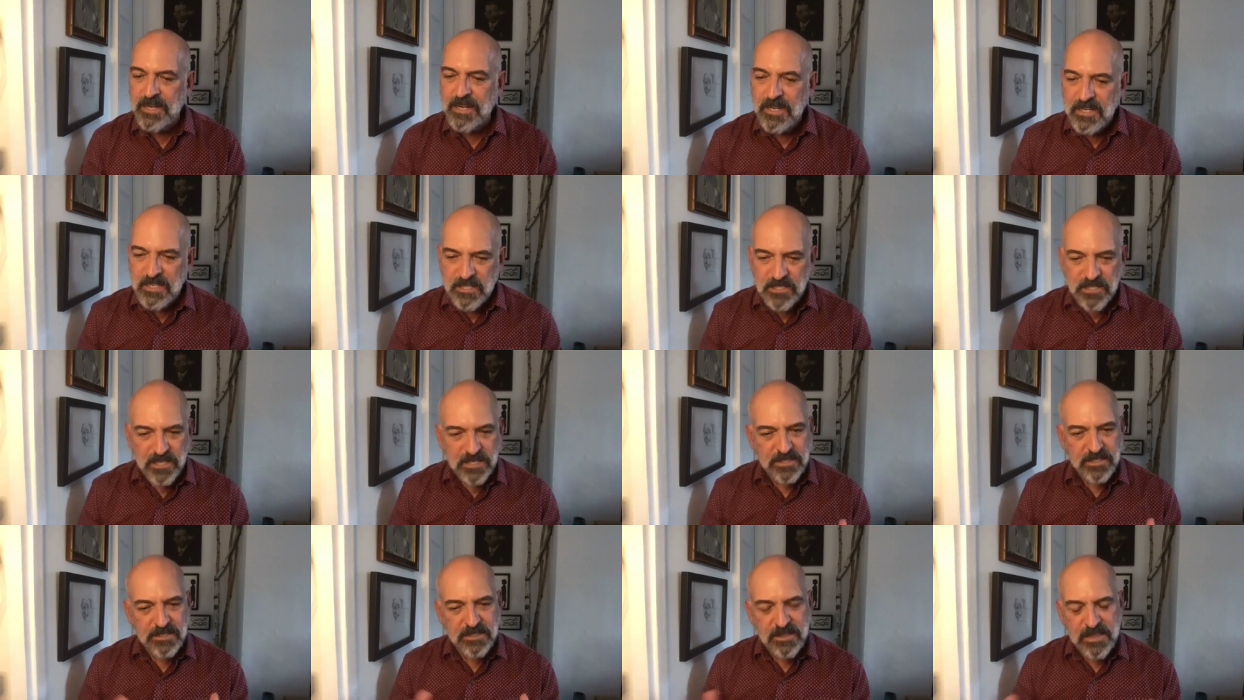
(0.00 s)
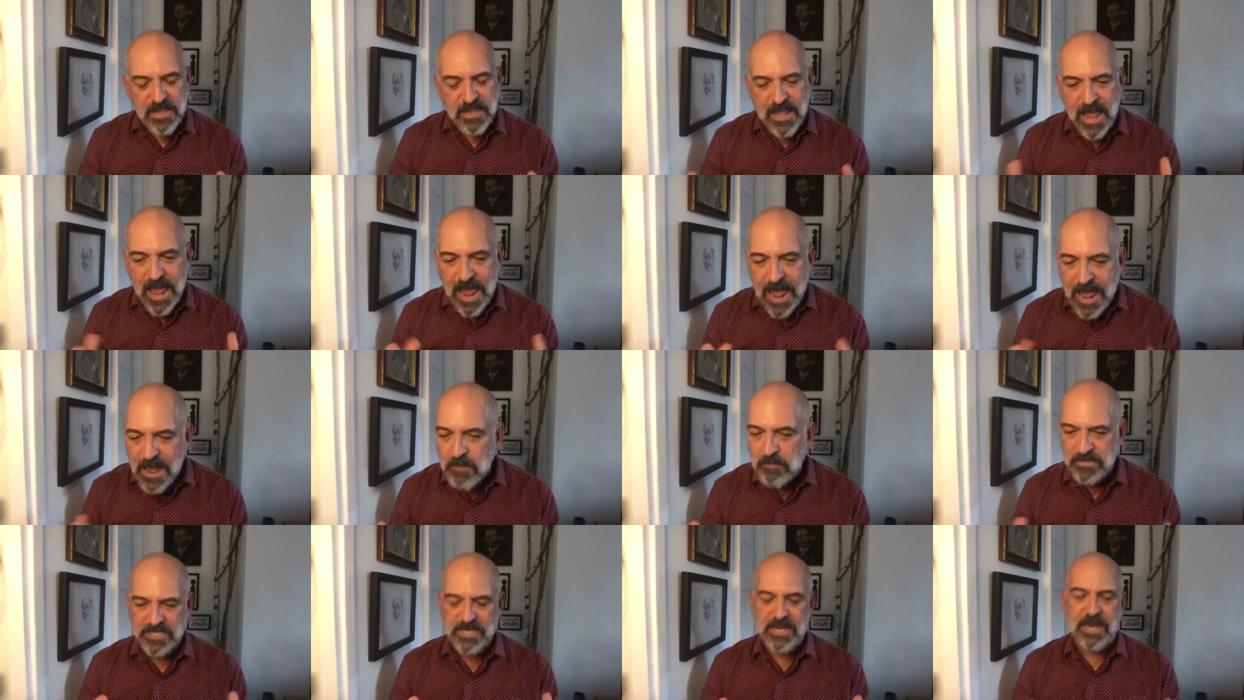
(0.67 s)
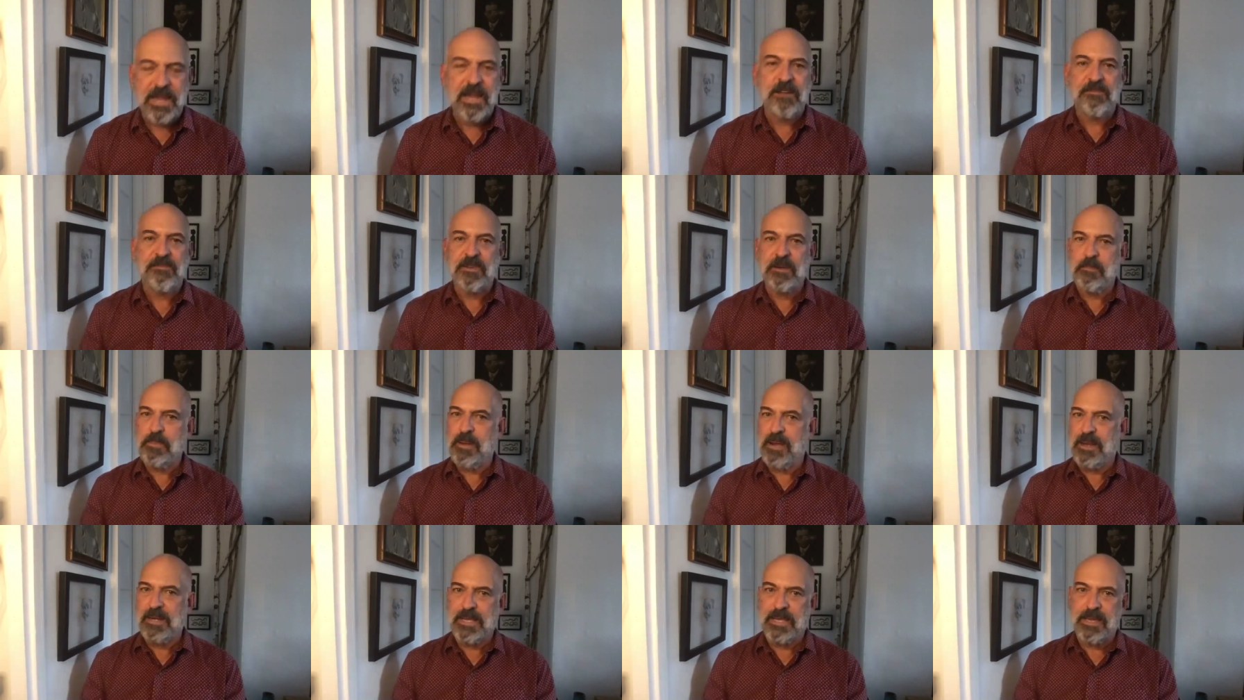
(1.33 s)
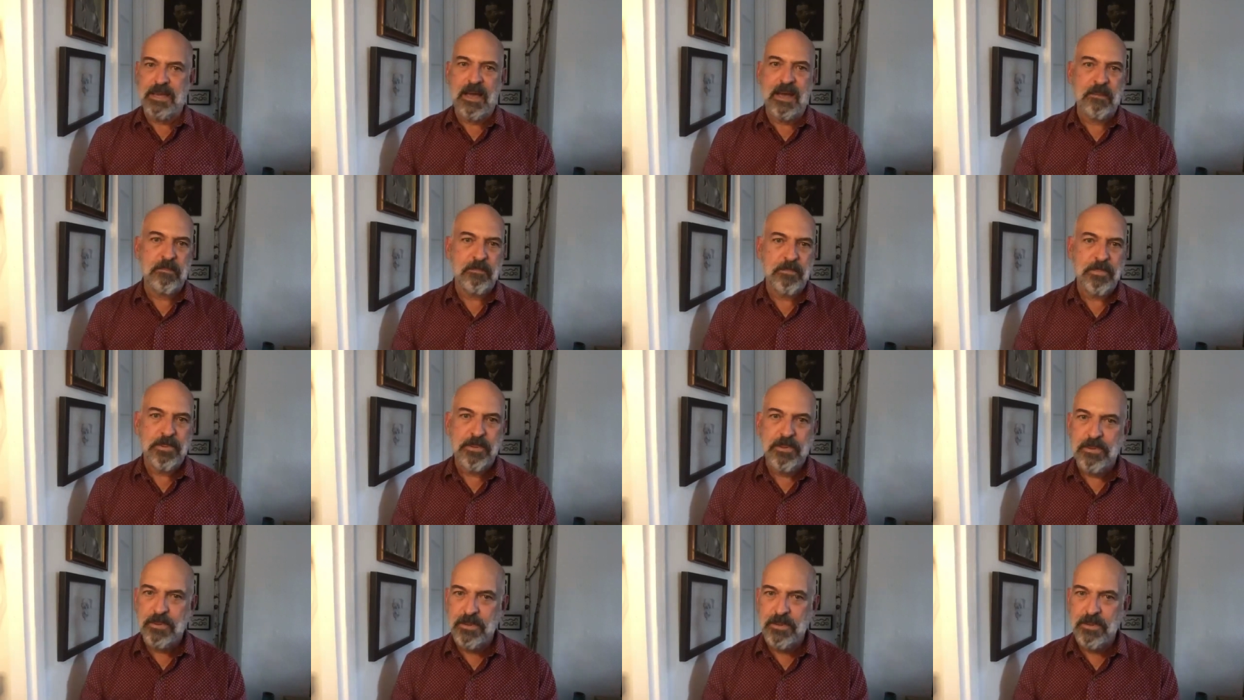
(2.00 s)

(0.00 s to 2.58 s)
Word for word: just amped everybody up.